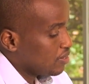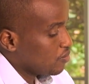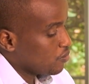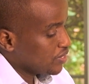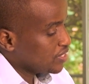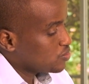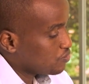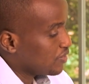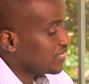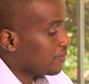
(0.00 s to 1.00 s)
We need to
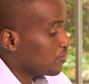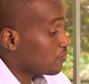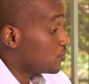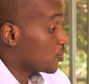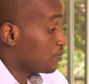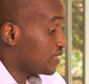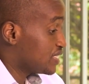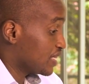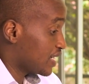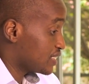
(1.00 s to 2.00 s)
find a way of
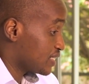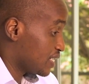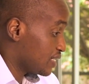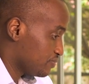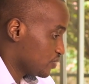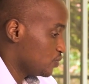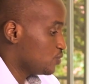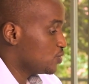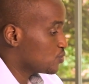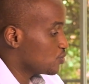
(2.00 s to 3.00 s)
documenting that journey. You
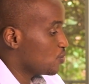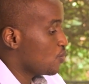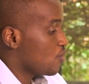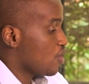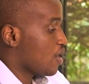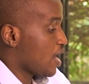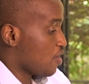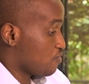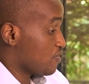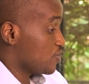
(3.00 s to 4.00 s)
need to know
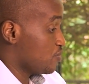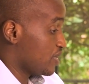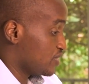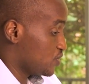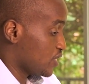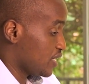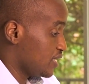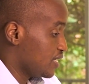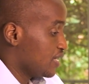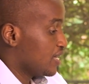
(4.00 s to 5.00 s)
how far you are in the journey
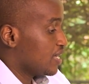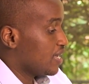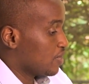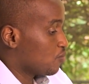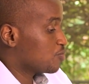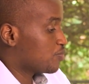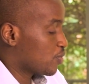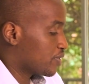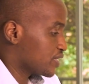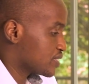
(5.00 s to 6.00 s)
and what
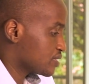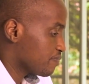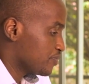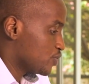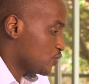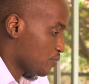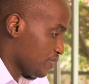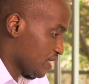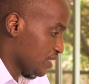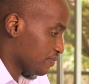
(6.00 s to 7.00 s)
progress you're
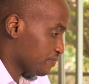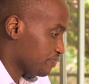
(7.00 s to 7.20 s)
making.